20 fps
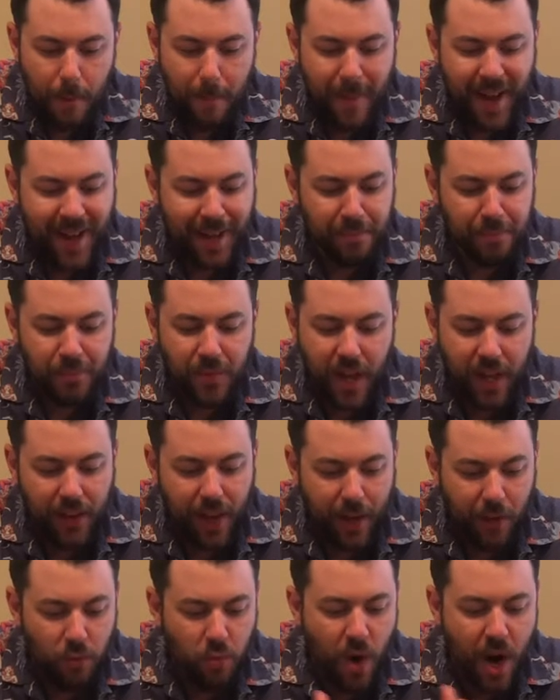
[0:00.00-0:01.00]
Man, and
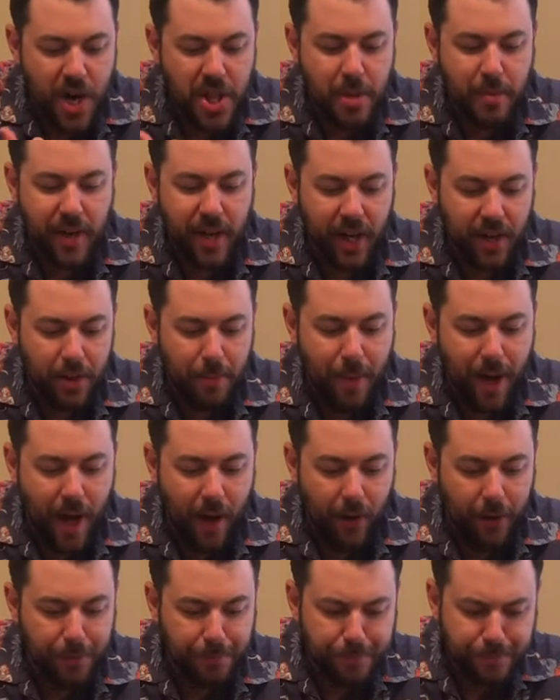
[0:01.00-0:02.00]
like right at the beginning of the
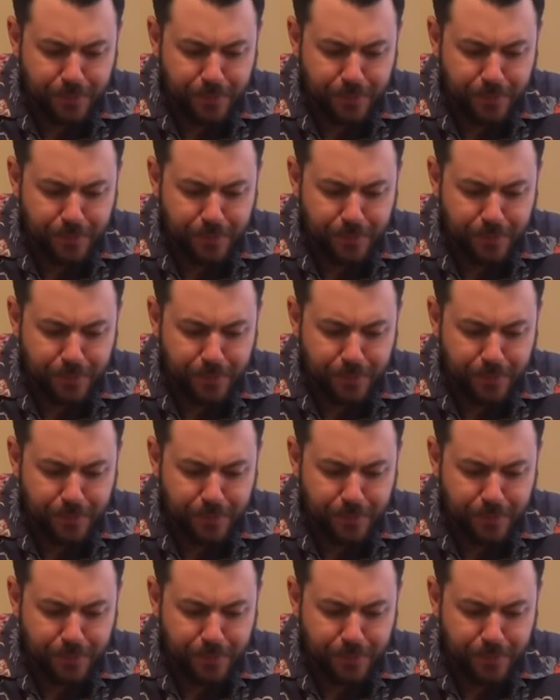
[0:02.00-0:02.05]
palate,